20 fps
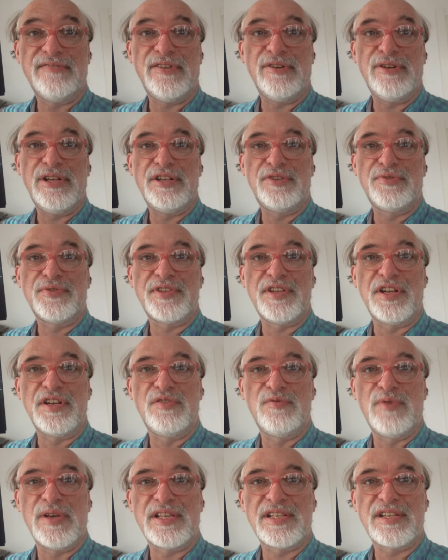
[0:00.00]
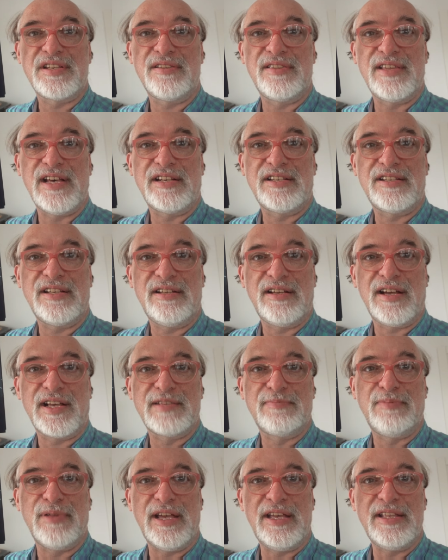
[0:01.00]
a very interesting twist that
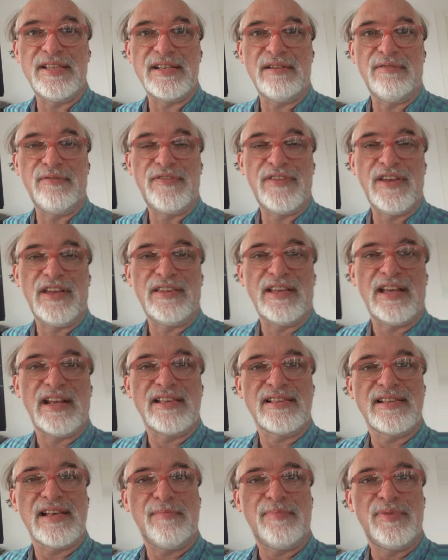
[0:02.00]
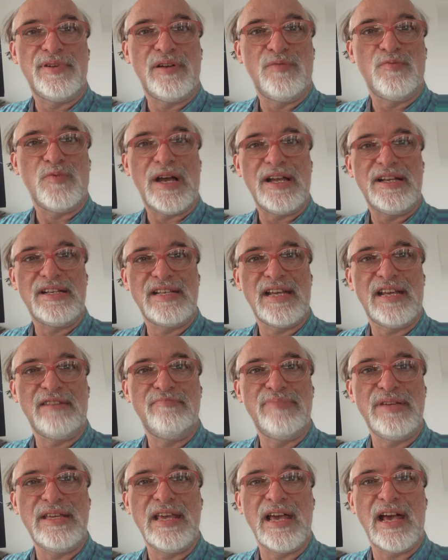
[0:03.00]
explains everything that has happened and why 10B